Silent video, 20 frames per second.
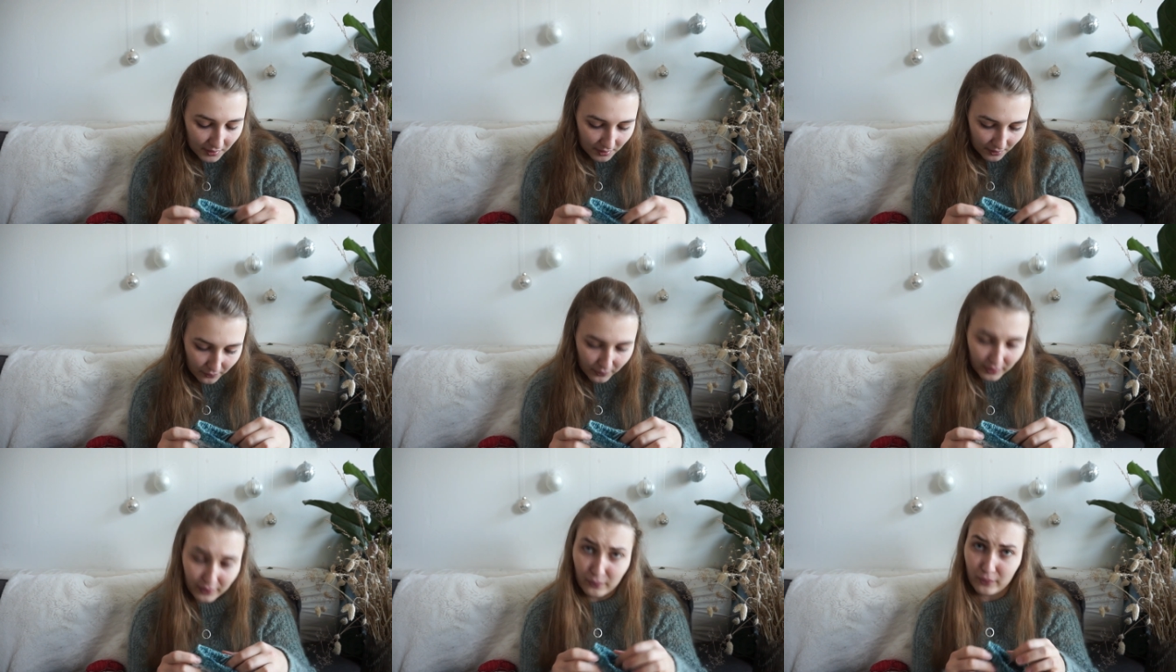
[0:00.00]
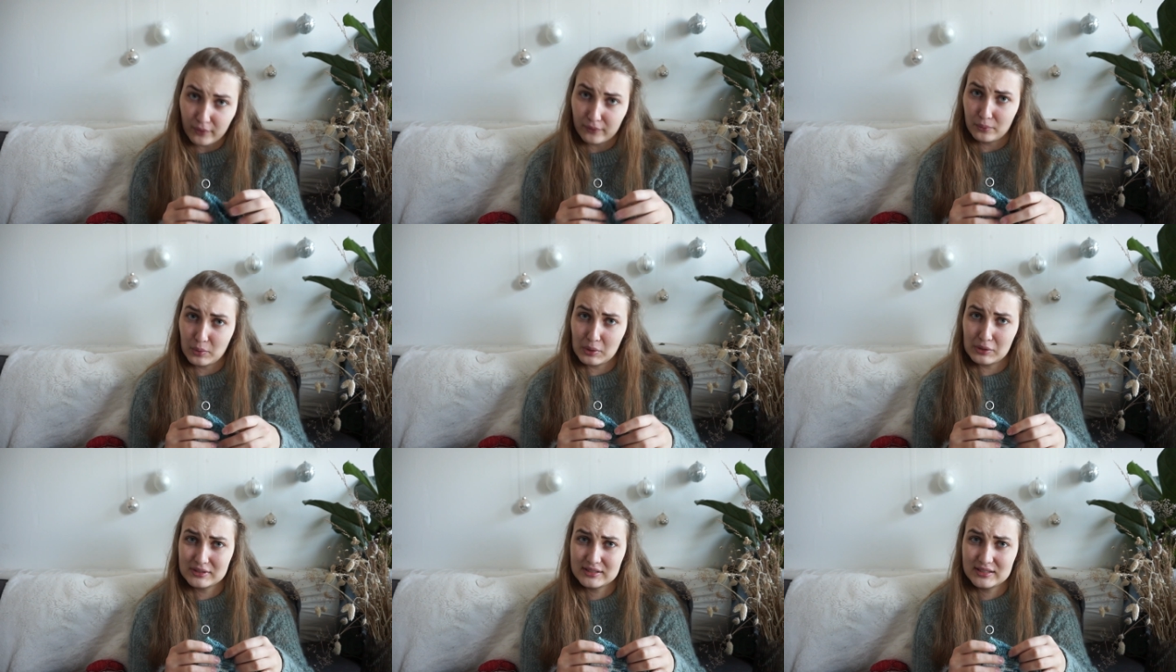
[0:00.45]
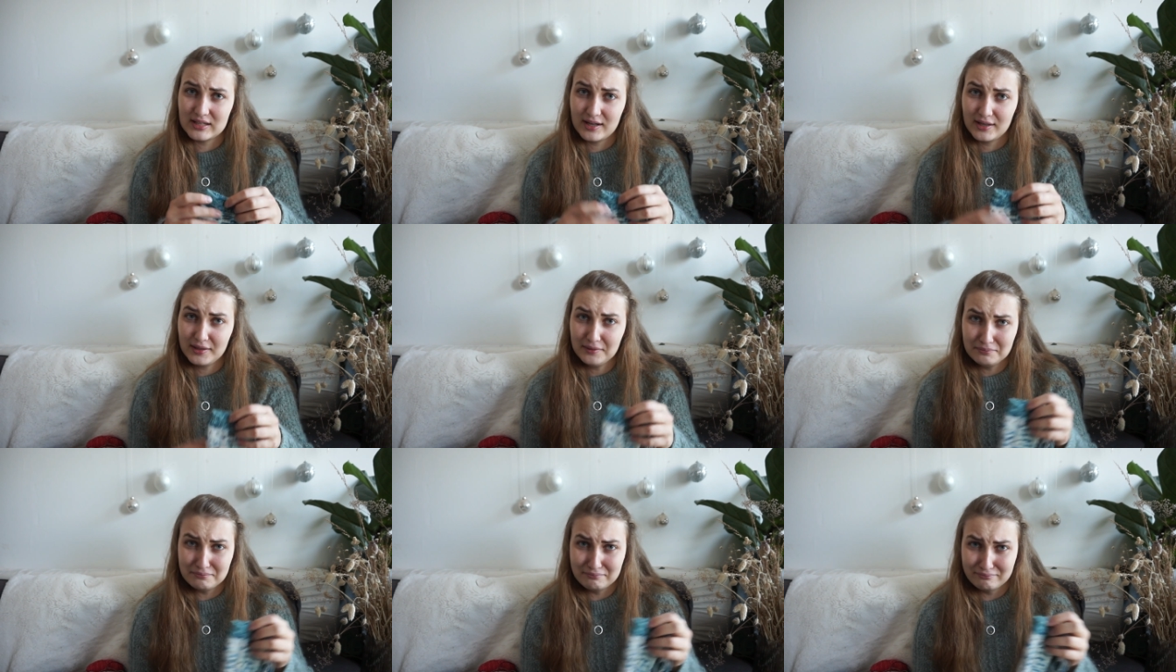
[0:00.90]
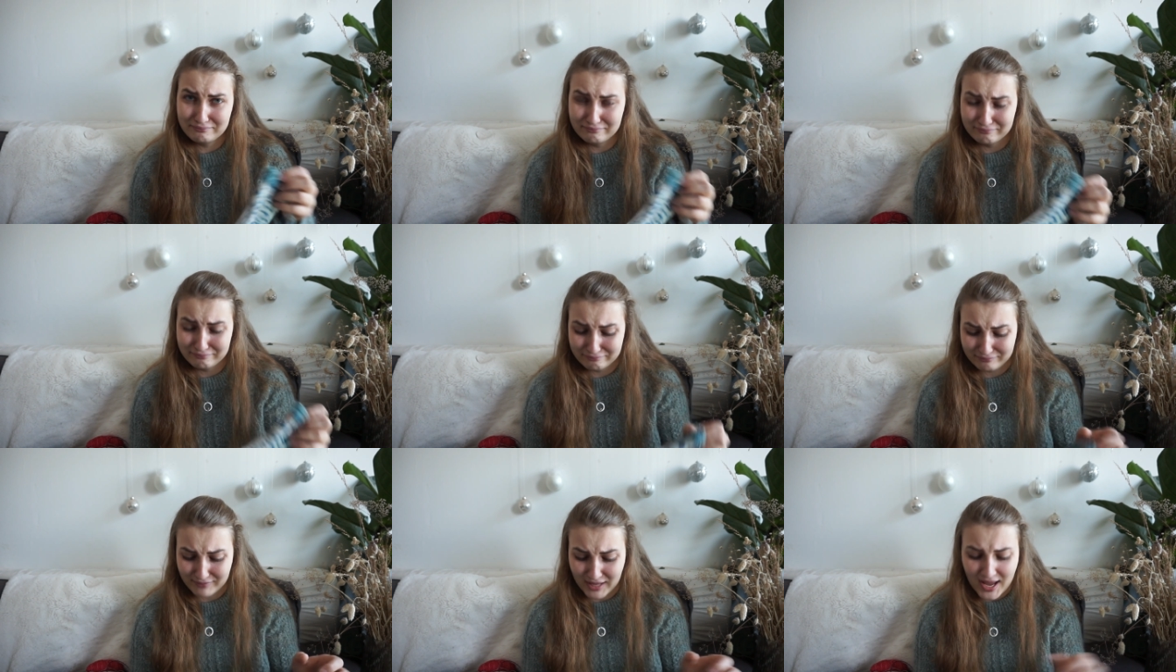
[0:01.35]
where was I?
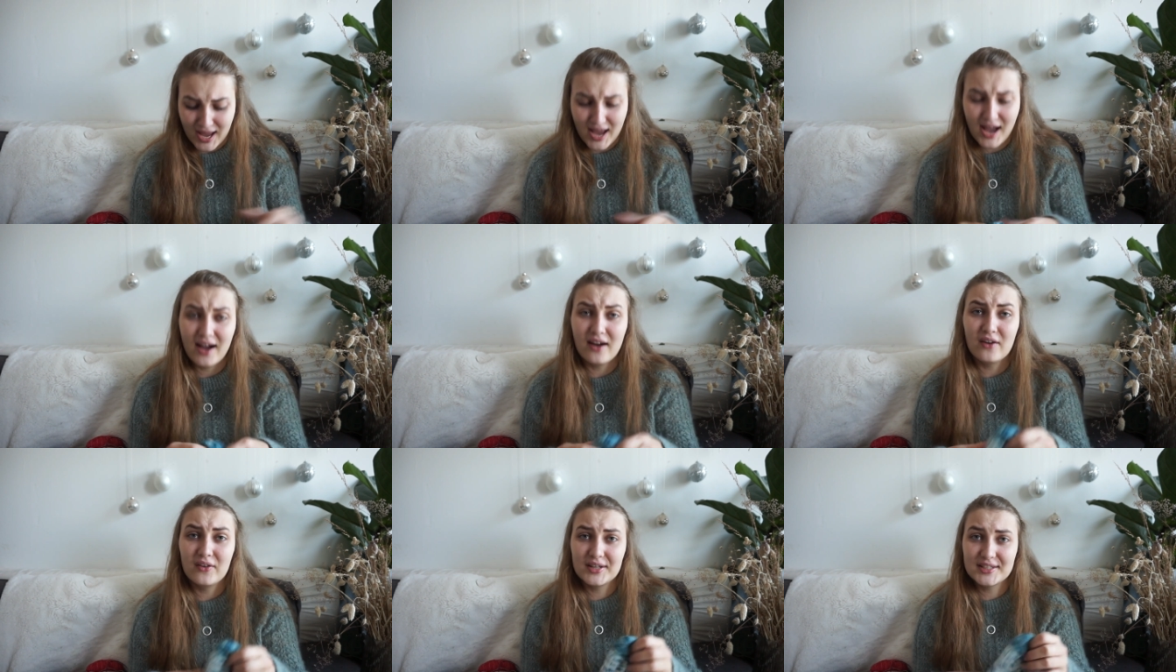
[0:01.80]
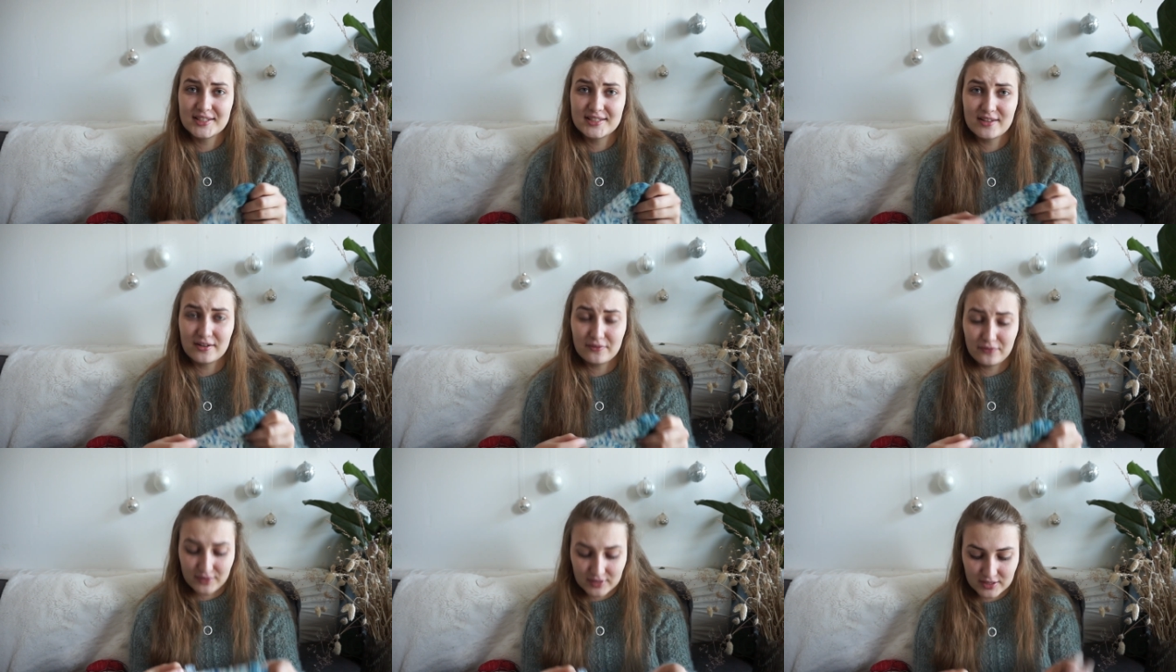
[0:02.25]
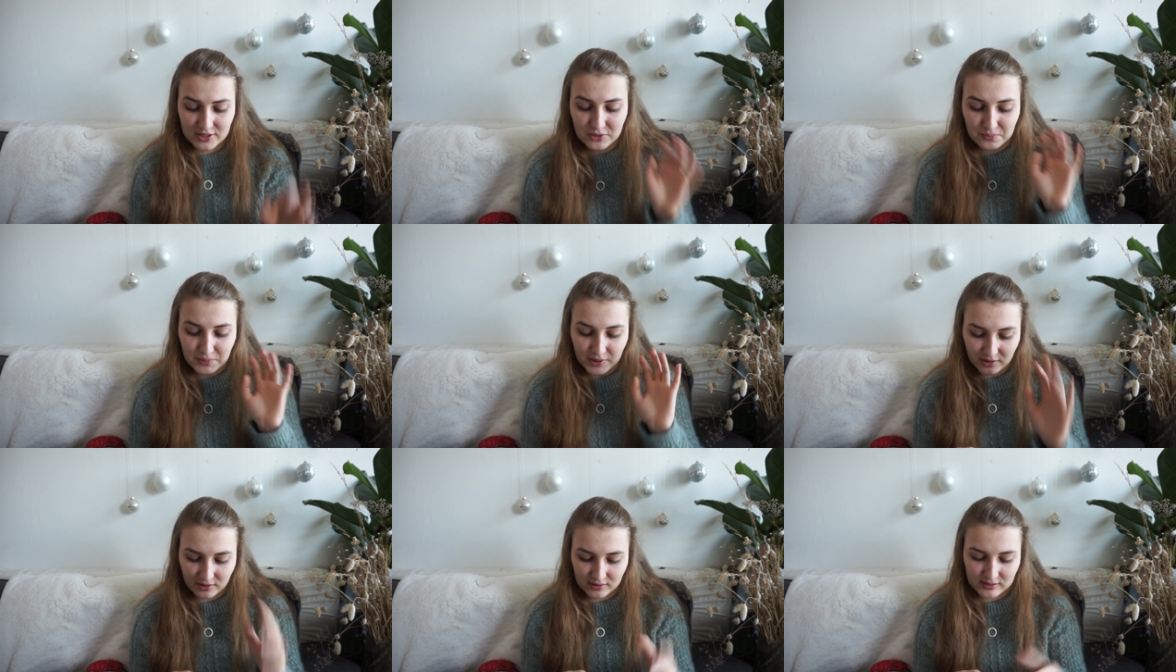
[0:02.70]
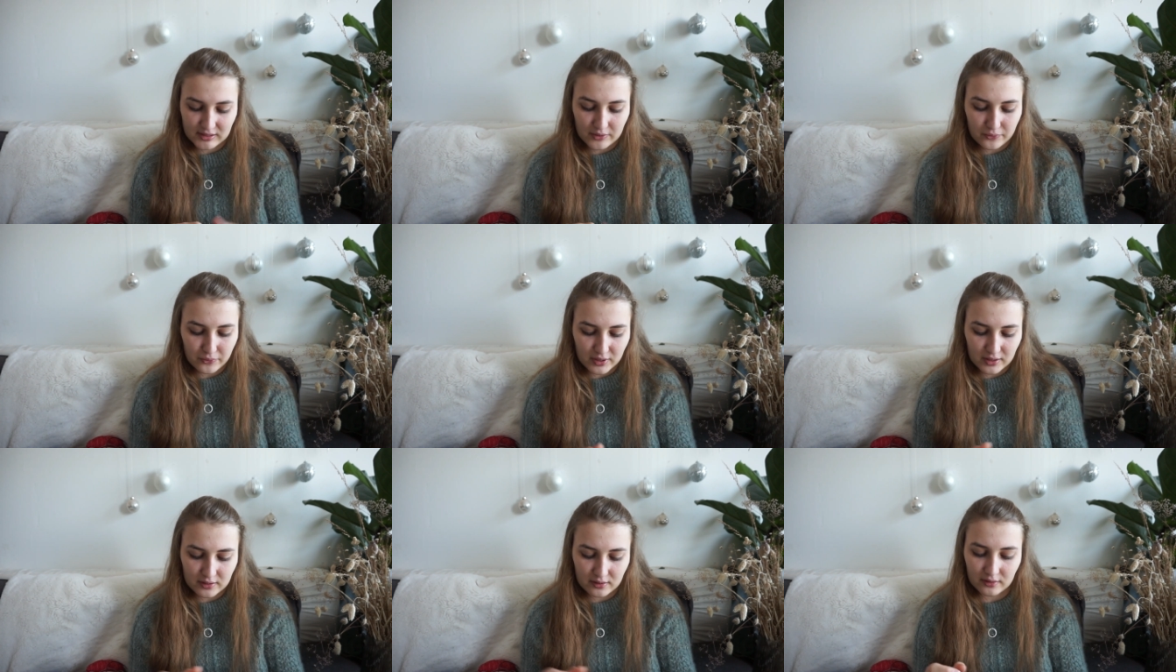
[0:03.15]
Oh, it's not finished because I
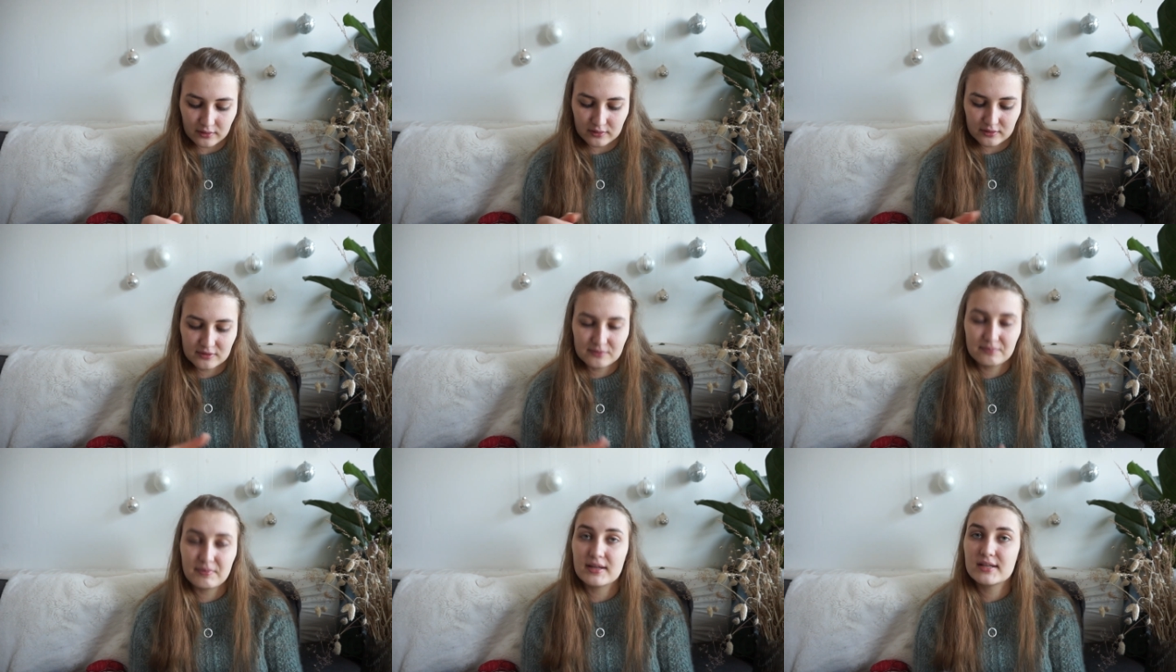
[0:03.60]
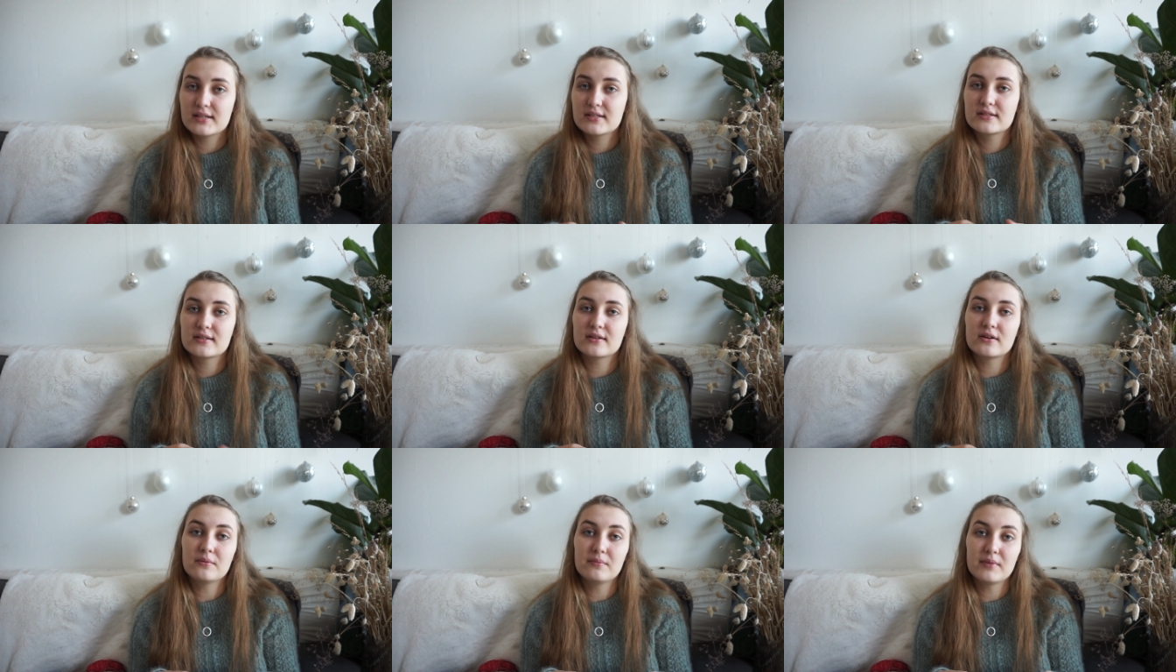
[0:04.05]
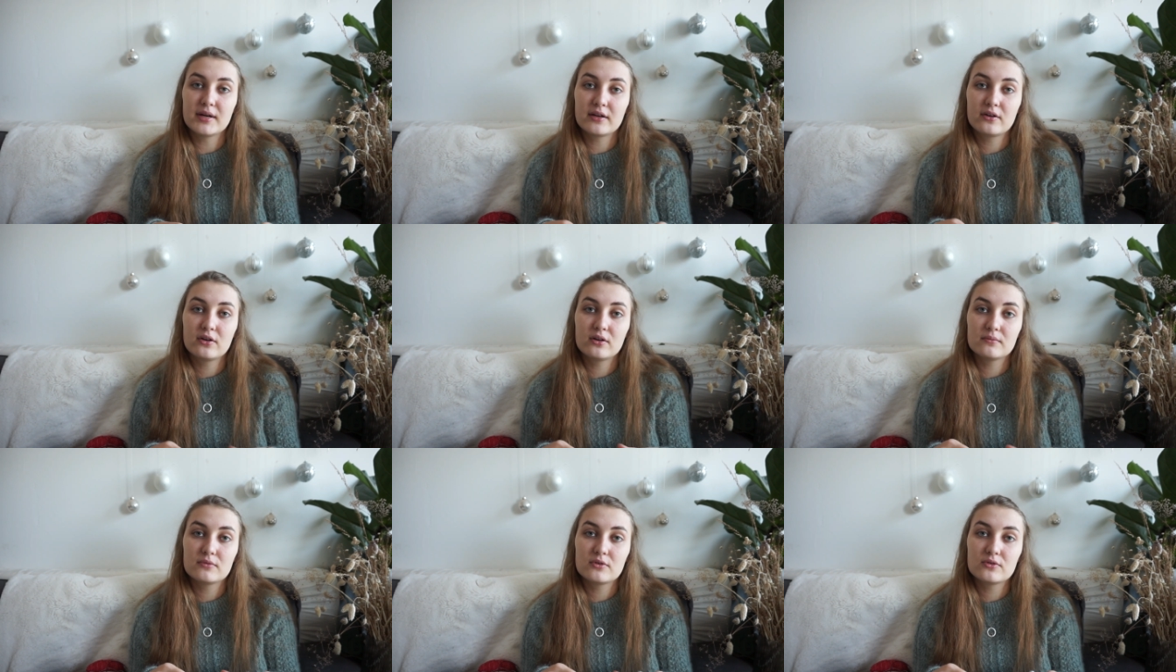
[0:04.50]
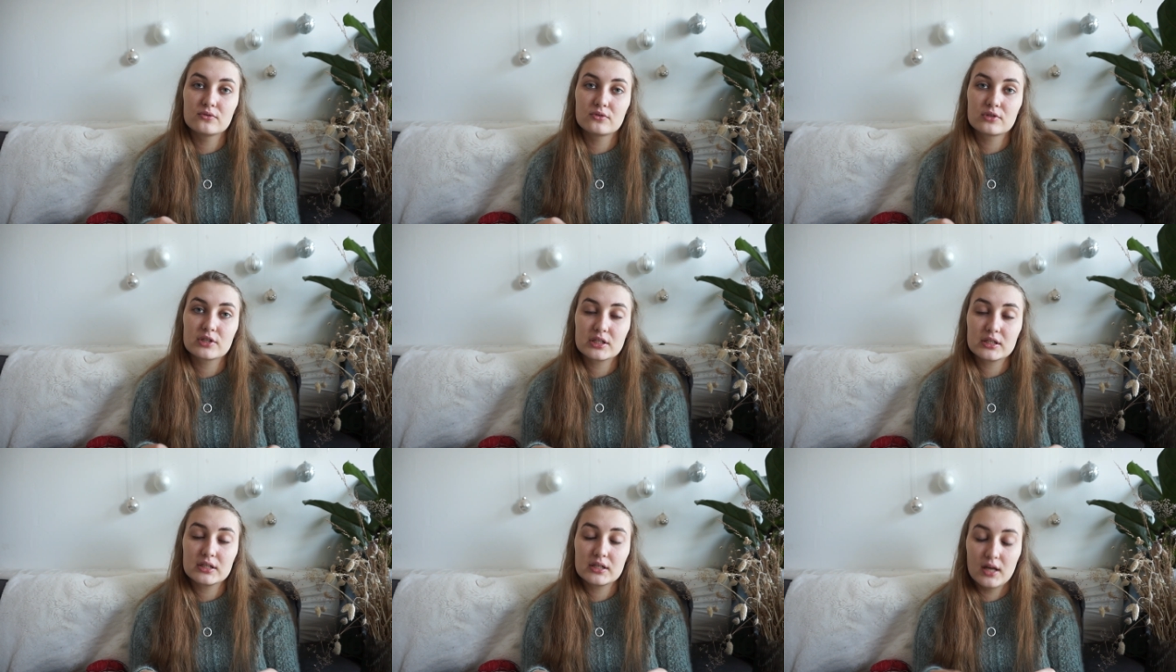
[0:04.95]
ran out of space on my
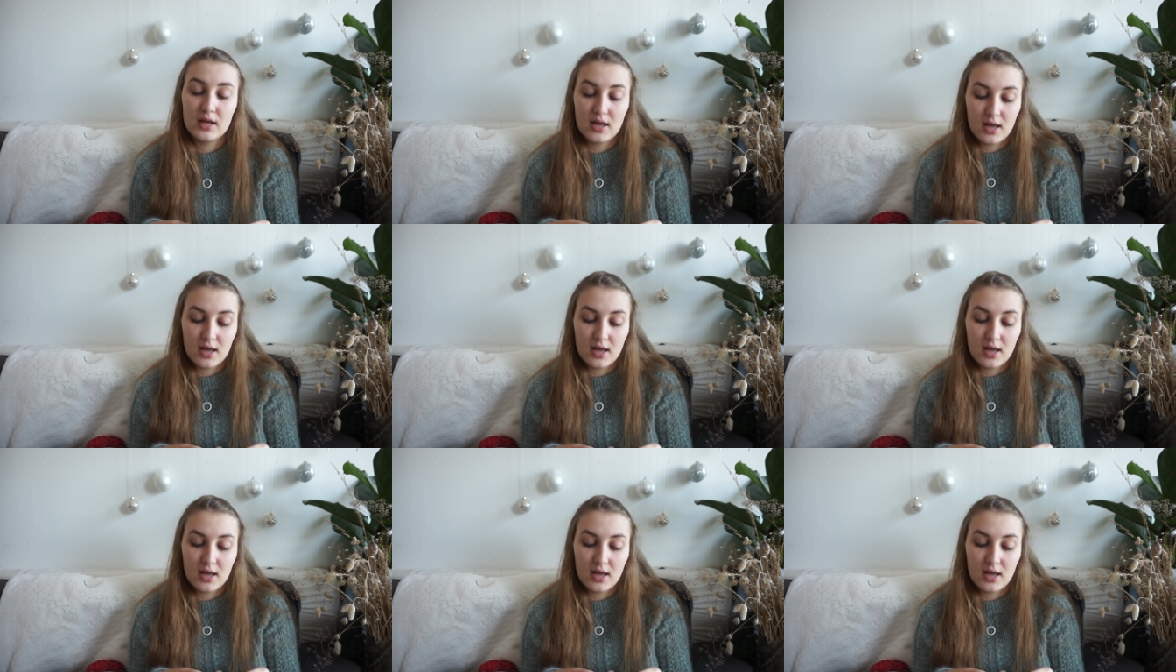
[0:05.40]
computer,